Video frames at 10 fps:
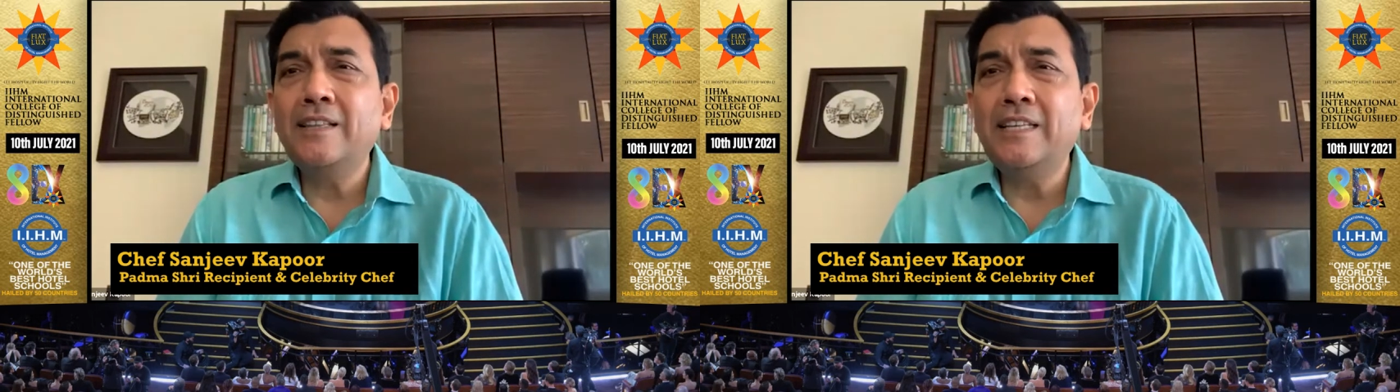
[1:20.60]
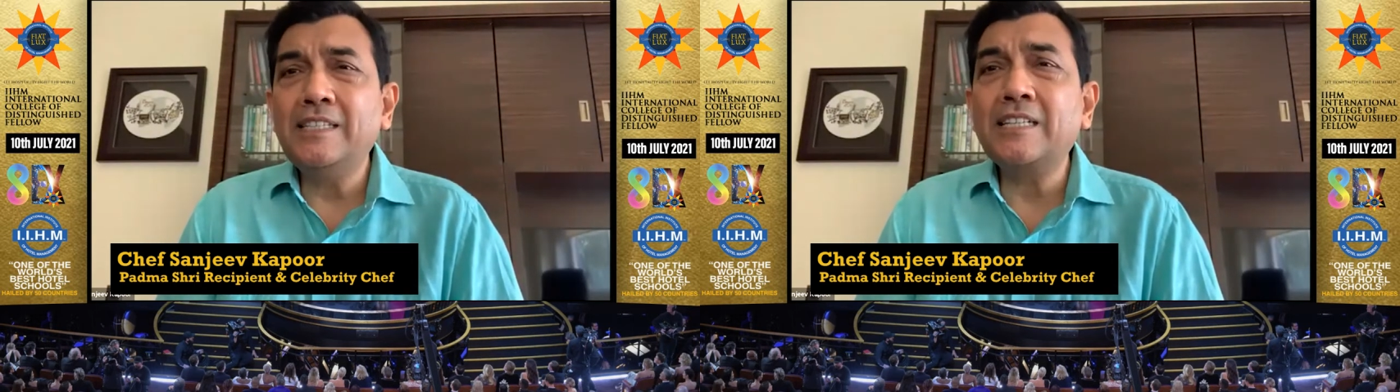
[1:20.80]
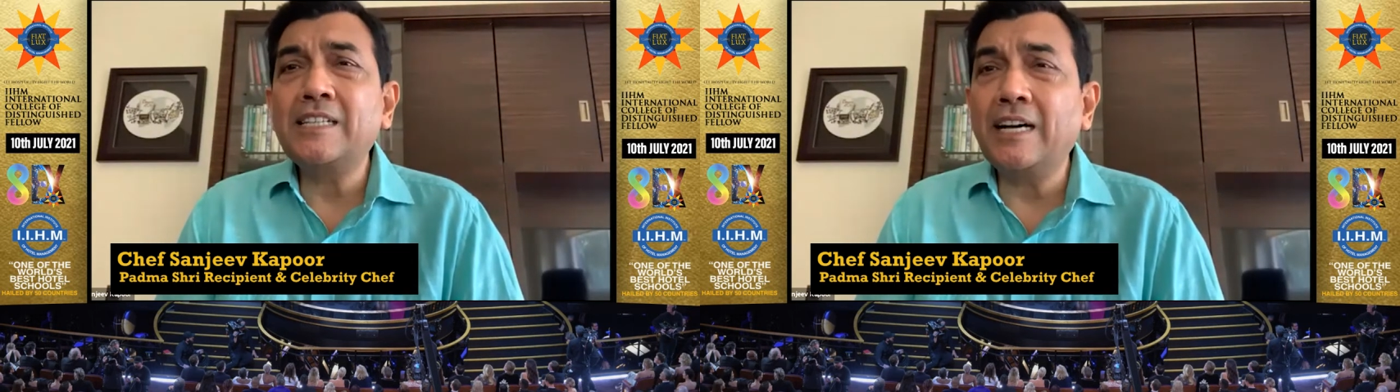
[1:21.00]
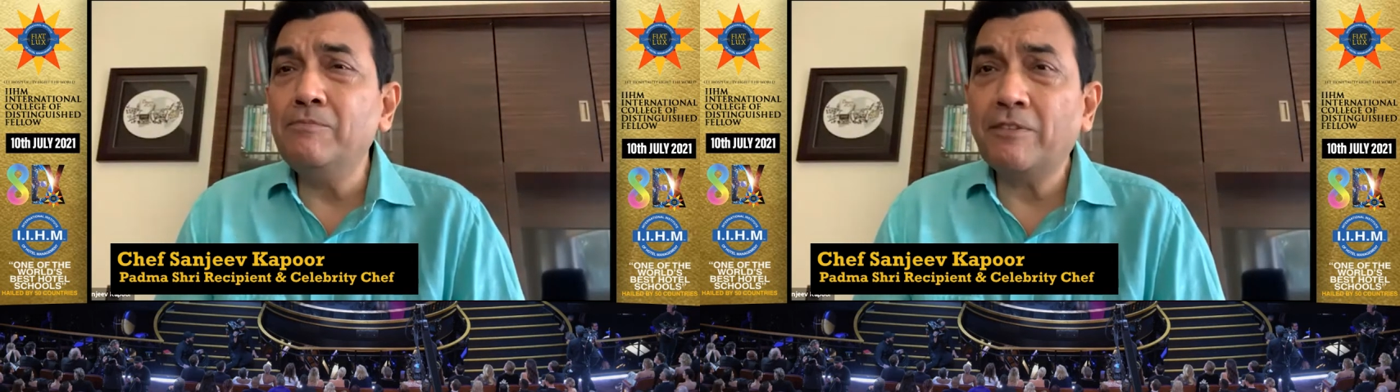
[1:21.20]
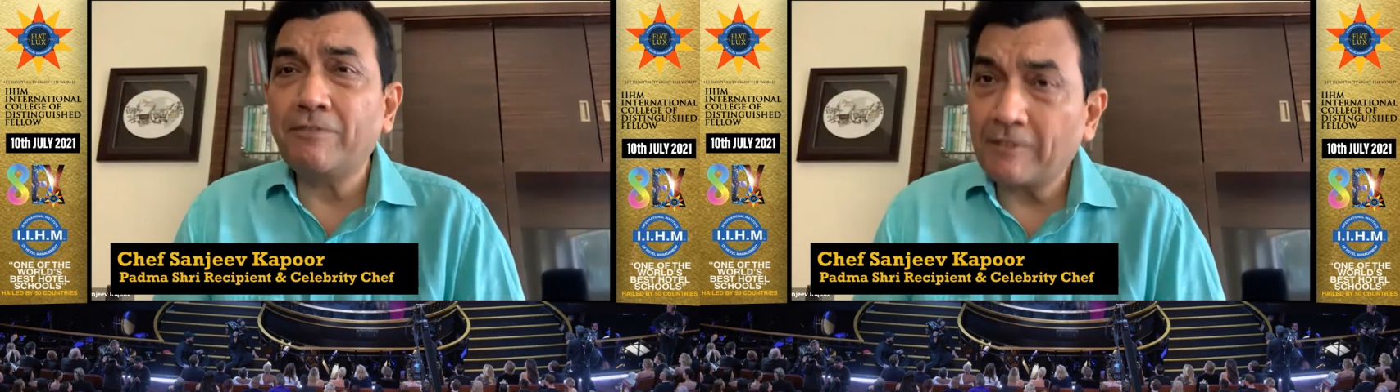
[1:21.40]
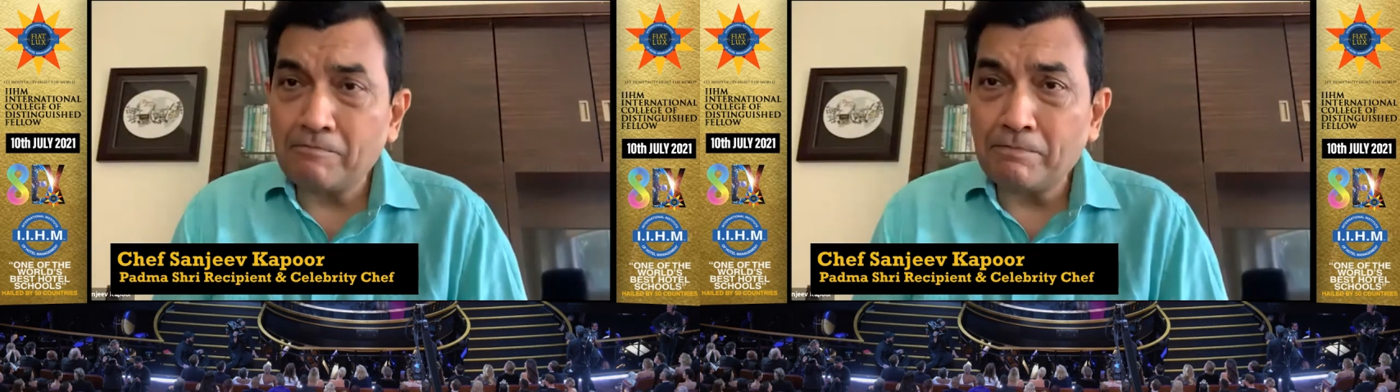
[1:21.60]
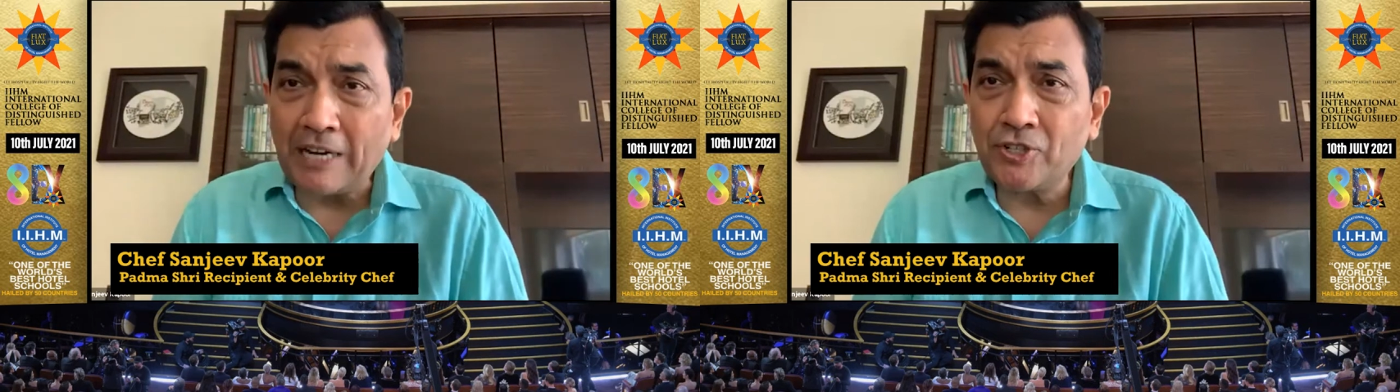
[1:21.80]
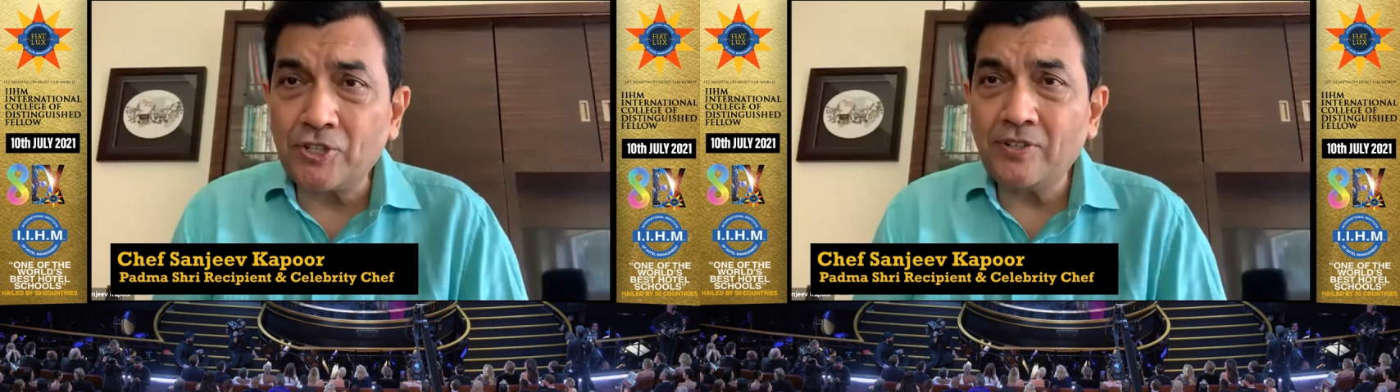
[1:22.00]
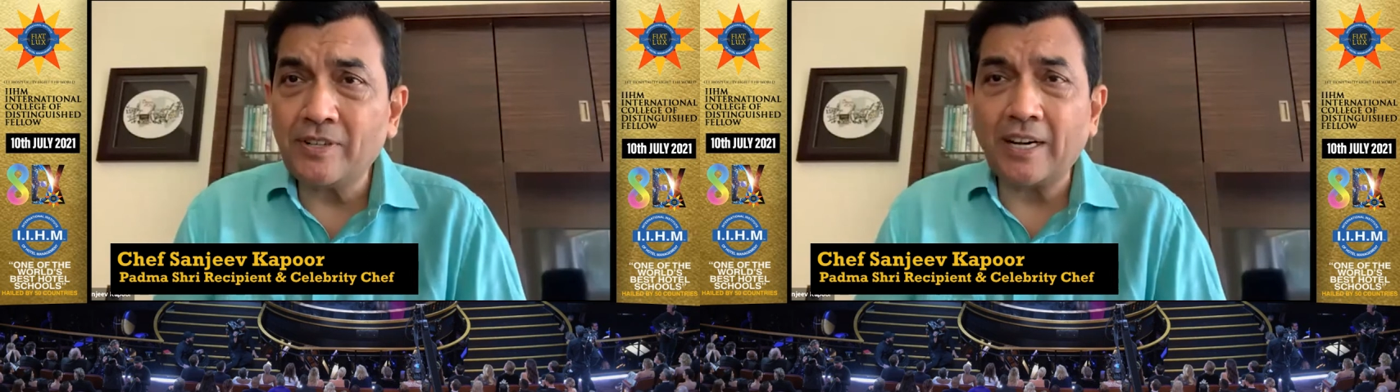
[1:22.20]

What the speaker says: these are times of compassion.